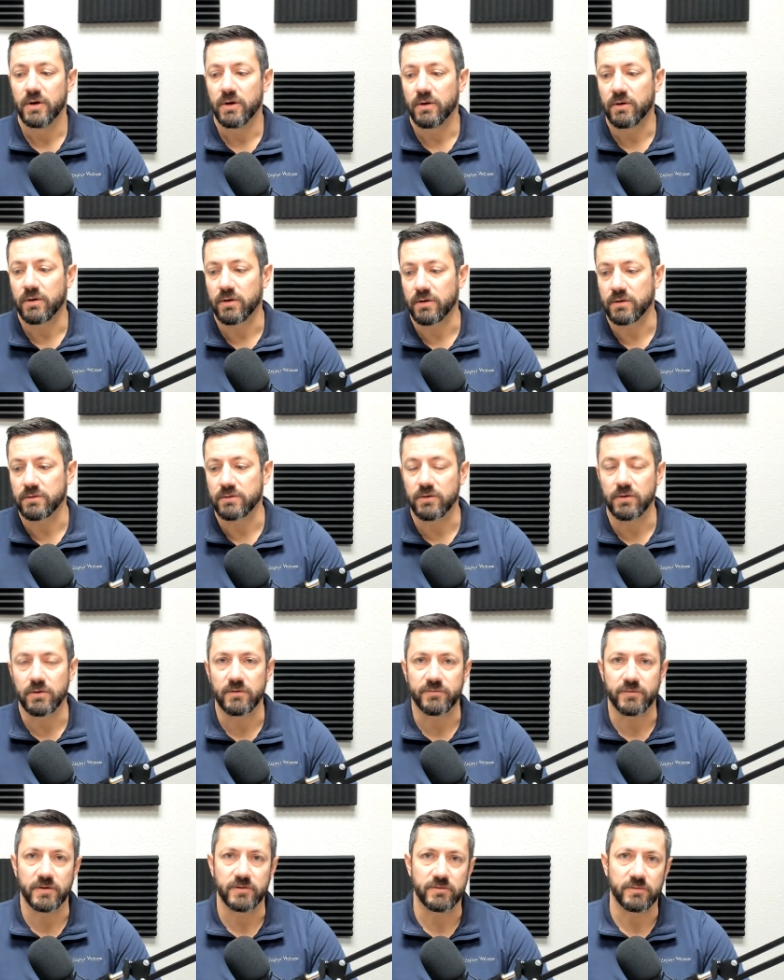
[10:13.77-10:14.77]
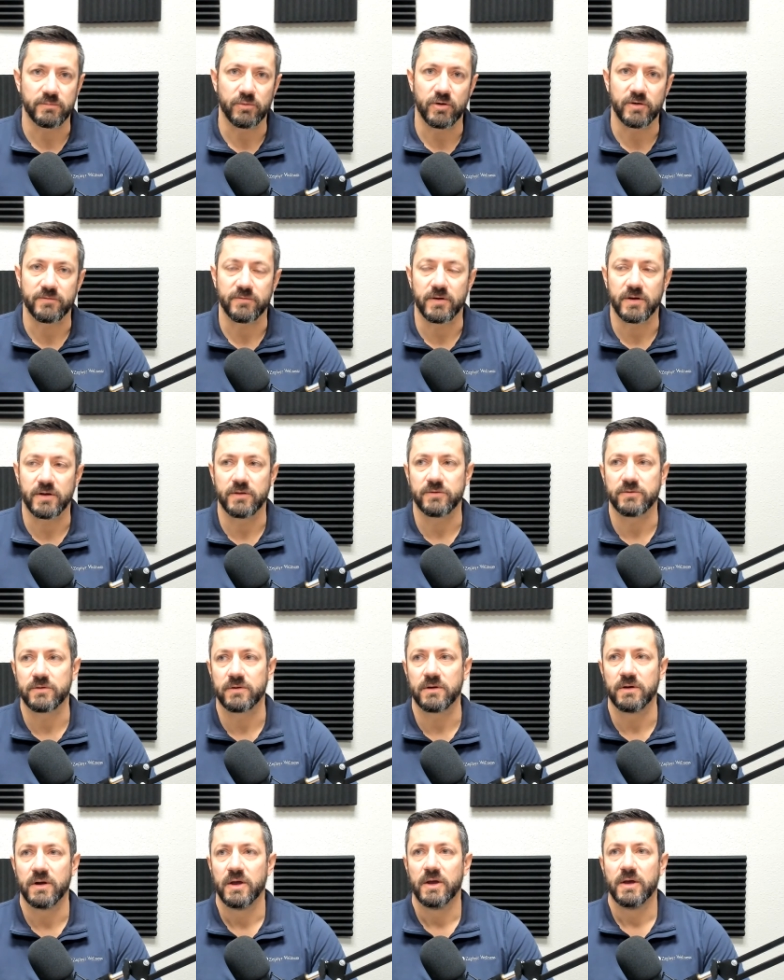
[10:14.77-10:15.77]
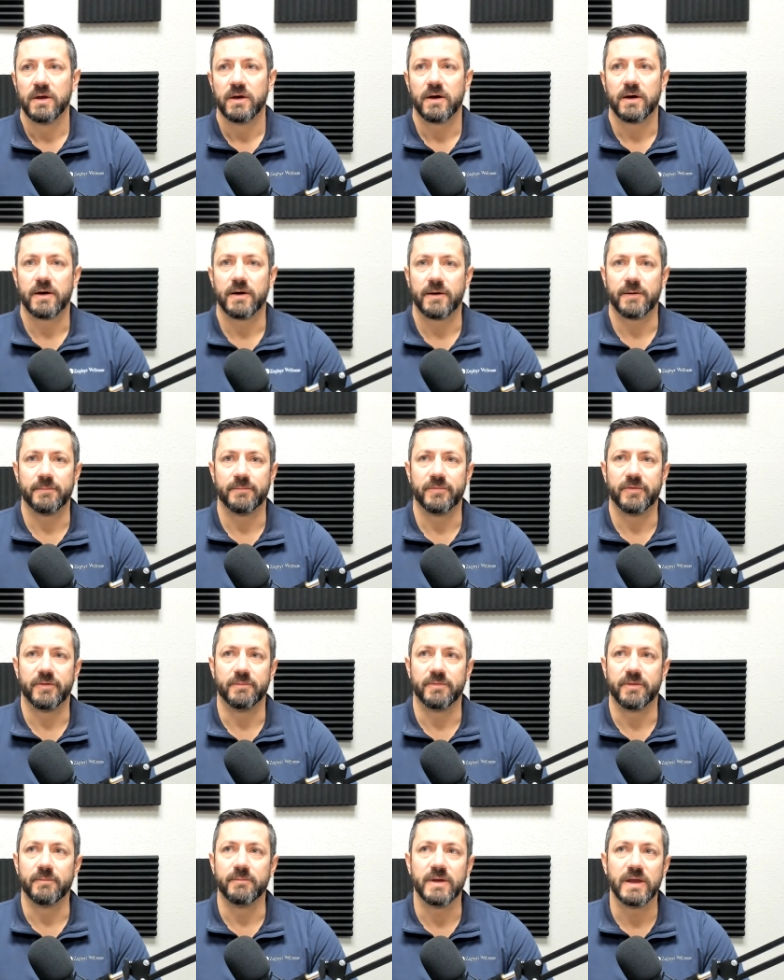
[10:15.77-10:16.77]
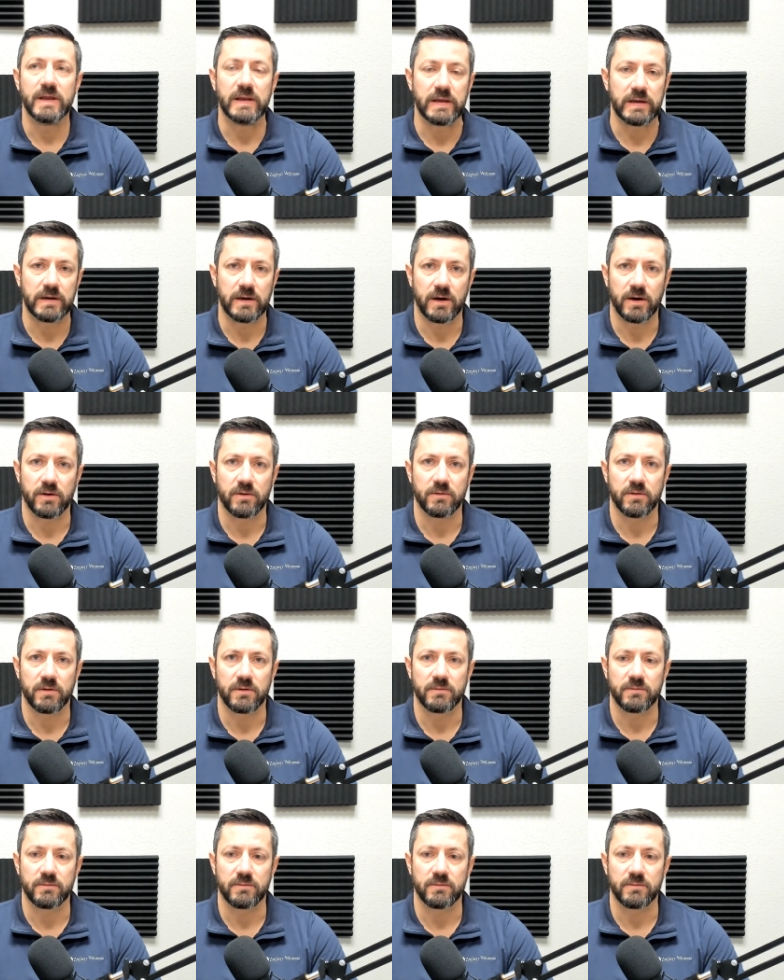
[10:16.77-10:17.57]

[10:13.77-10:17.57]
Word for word: or girlfriends or boyfriends or um, the, the media or,